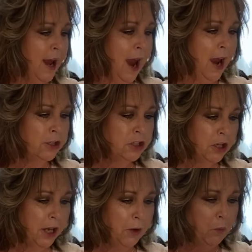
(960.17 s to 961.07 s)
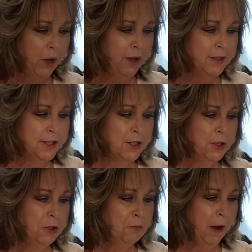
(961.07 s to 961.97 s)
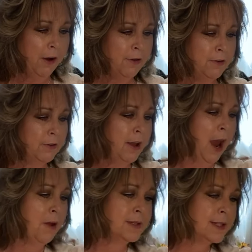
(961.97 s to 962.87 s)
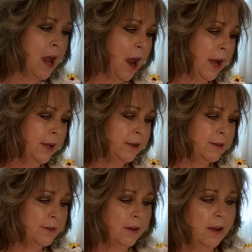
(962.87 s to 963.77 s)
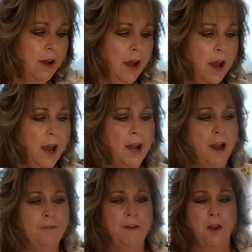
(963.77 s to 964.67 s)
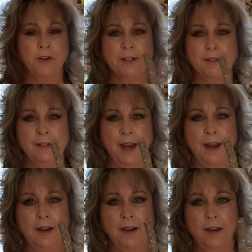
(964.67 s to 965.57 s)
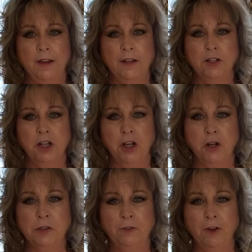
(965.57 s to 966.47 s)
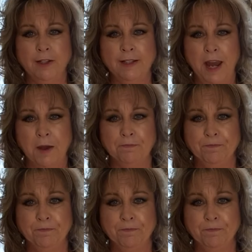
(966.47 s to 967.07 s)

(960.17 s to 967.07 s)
actually went to my outside and I found a stick to use for a stem.